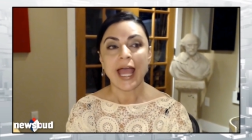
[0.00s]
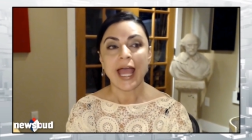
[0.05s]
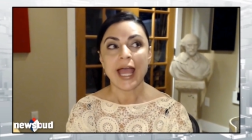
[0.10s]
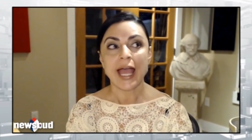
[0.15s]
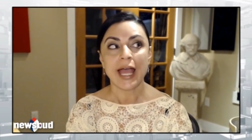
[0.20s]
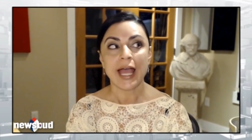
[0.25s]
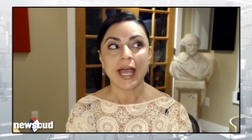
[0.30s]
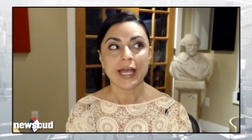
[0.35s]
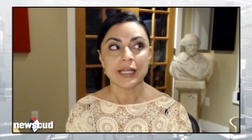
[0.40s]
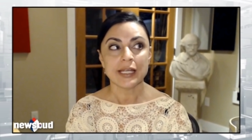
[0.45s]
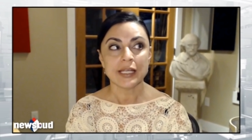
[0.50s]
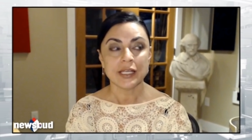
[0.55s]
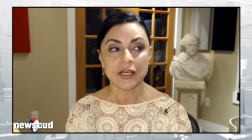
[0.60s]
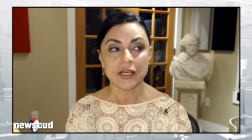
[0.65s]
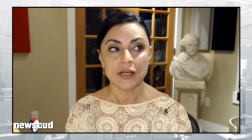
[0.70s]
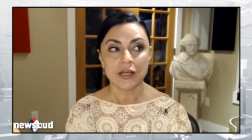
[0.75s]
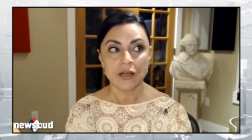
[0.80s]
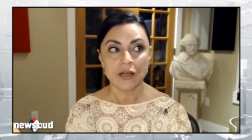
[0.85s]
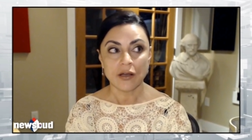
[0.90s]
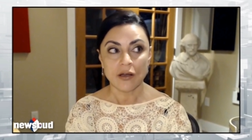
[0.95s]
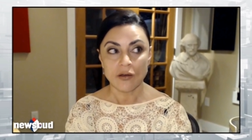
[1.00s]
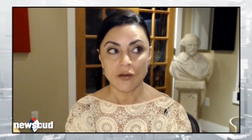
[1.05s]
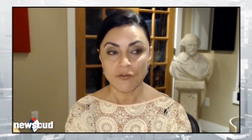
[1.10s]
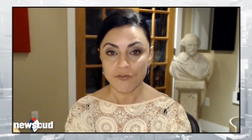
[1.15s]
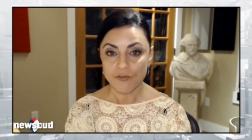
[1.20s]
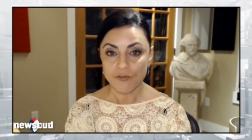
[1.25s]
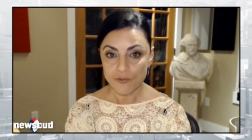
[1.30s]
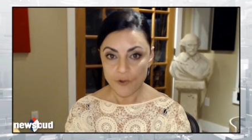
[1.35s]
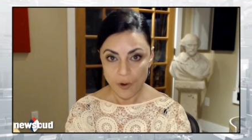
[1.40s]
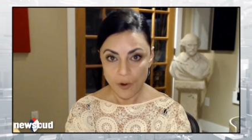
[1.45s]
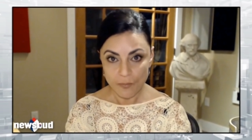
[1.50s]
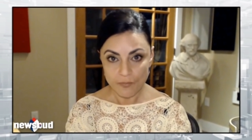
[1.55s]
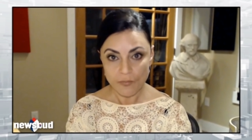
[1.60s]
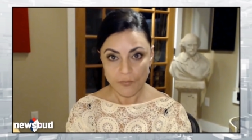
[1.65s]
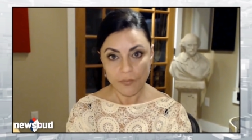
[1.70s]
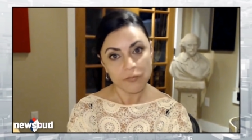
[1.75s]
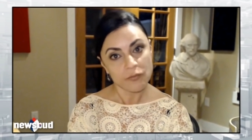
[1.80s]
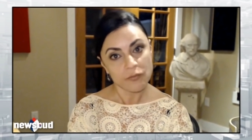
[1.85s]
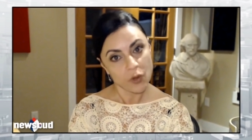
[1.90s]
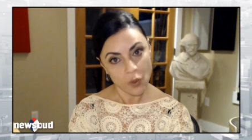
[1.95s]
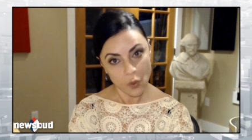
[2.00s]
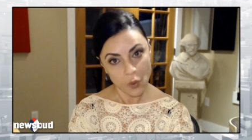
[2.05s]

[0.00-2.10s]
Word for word: And uh, from